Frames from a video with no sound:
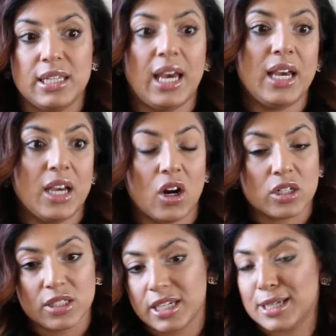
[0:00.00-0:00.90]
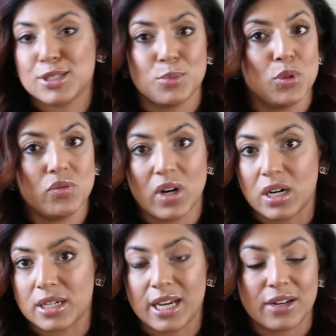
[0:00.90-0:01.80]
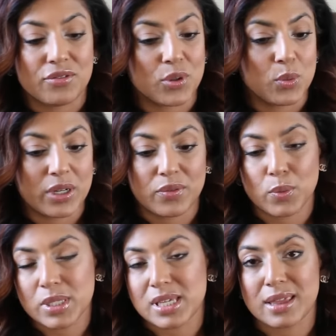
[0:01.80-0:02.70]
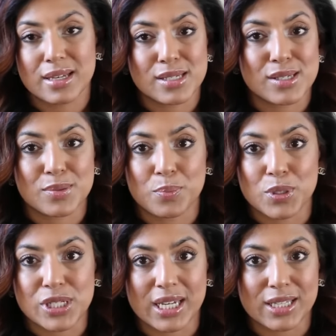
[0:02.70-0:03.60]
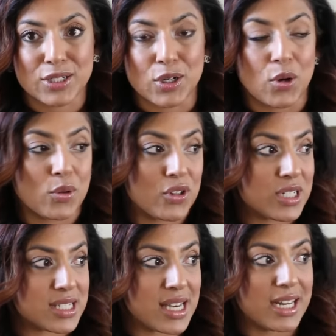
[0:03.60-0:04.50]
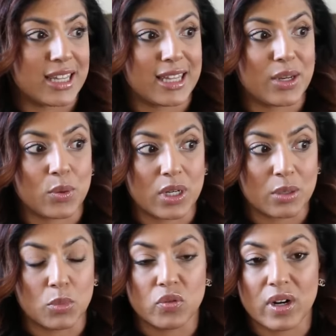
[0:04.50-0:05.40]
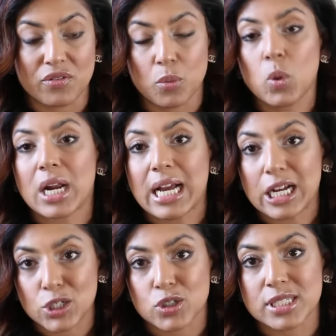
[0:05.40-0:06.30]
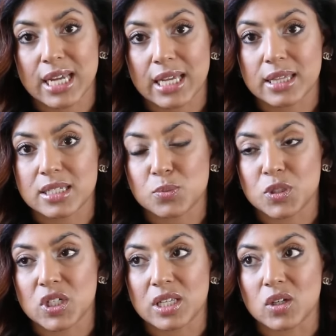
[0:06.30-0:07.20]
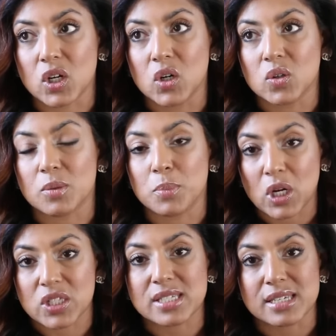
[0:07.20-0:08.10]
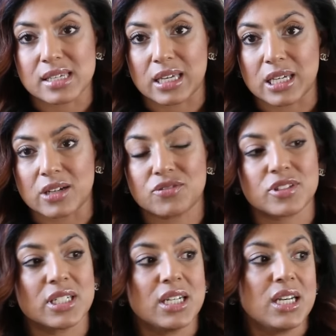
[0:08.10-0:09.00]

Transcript: they are looking to move on, and for whatever reason this particular owner decided that they were going to move on. From what I understand, this particular owner bought this as a gift,